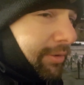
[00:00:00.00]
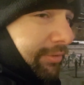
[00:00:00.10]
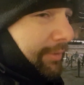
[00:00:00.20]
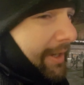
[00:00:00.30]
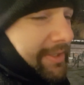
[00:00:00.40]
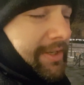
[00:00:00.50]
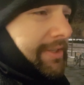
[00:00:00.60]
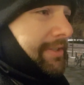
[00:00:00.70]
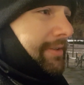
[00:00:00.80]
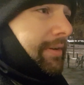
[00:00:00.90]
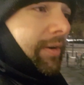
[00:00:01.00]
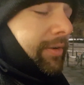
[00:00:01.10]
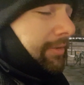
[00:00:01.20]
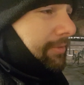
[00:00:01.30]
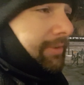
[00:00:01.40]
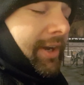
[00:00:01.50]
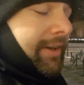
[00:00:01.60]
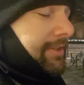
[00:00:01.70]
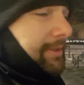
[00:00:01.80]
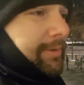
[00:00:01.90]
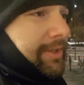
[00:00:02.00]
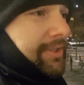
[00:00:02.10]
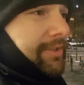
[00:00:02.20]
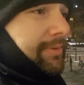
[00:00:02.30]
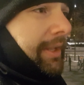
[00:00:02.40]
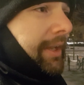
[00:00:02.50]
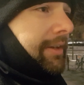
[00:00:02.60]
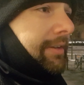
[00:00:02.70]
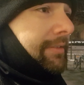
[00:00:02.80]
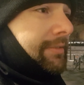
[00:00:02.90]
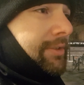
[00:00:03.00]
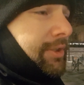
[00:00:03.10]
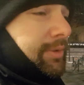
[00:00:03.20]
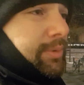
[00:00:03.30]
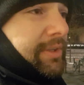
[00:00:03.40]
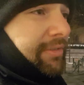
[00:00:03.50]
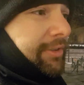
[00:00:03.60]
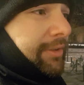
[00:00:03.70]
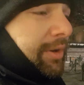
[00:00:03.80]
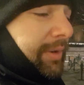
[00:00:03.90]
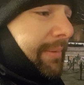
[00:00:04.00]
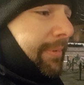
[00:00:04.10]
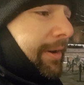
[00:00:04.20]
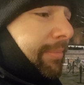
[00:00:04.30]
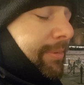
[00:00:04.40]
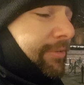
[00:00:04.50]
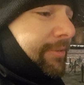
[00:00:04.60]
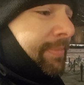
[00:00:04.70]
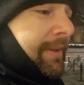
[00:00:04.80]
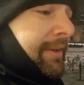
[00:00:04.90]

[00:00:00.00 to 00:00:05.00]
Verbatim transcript: Overflow asking all kinds of questions relating to different coding problems.